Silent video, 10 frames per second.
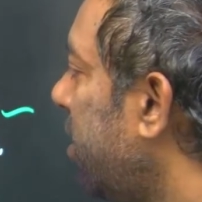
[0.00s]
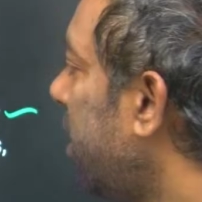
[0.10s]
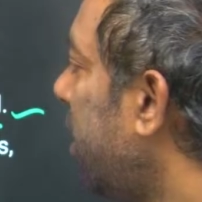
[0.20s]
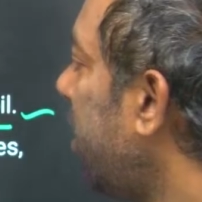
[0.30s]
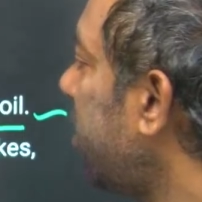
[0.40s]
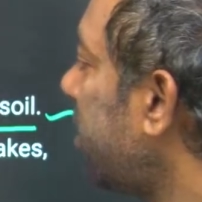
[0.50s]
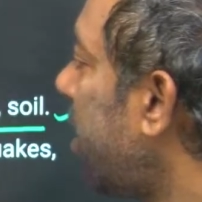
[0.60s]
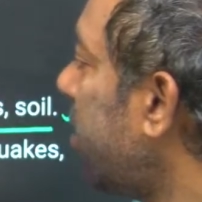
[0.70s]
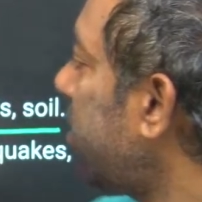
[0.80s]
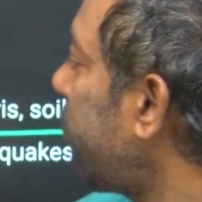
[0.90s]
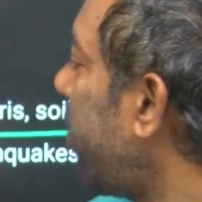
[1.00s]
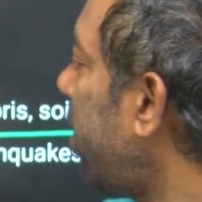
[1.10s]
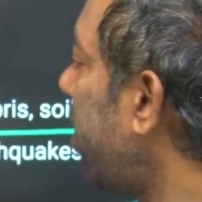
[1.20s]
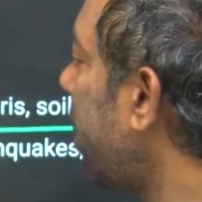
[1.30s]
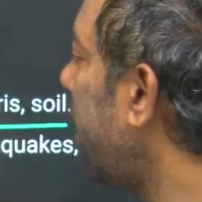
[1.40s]
It is causes
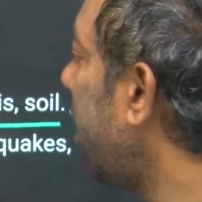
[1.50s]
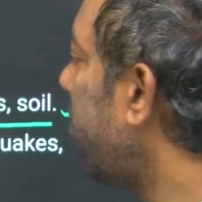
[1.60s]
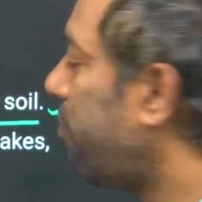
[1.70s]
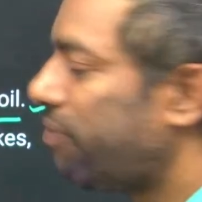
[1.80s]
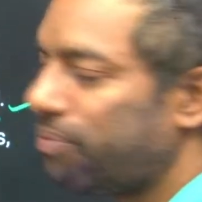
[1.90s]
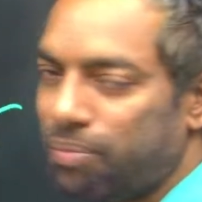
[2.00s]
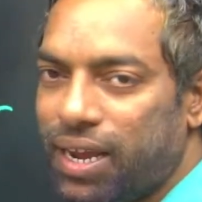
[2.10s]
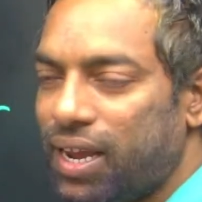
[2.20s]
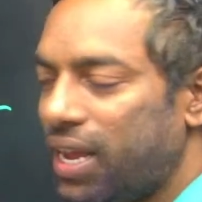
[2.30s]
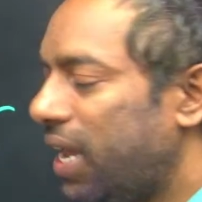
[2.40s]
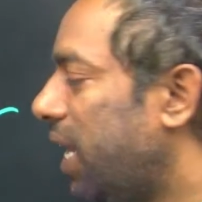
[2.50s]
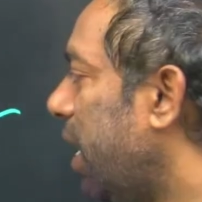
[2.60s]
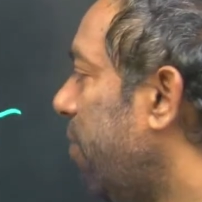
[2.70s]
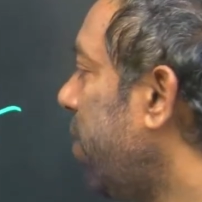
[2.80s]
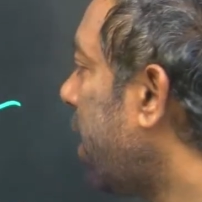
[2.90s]
by
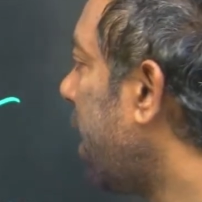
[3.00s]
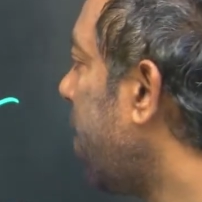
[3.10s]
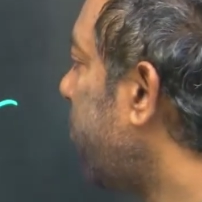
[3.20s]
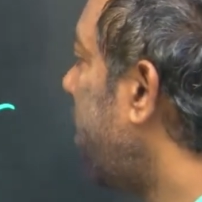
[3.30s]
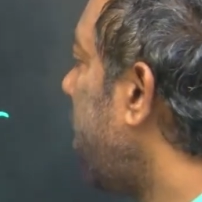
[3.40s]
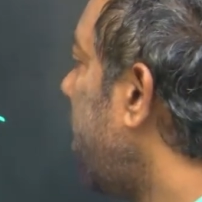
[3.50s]
heavy rainfall,